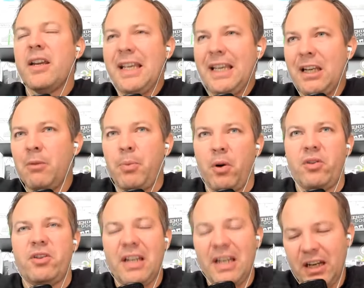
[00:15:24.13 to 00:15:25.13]

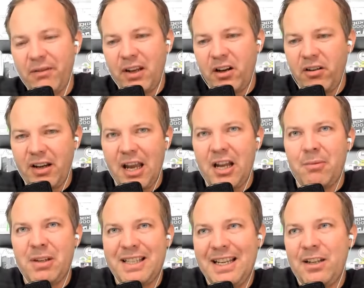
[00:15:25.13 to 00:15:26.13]
in-person innovator
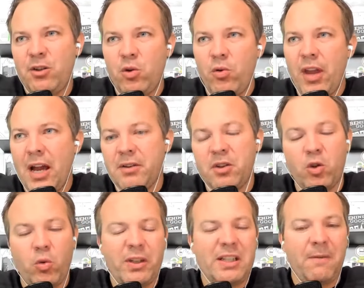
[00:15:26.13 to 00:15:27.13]
academies in two thousand
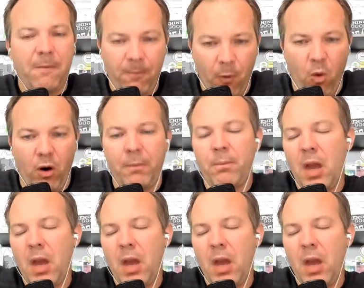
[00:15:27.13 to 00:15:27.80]
twenty-four,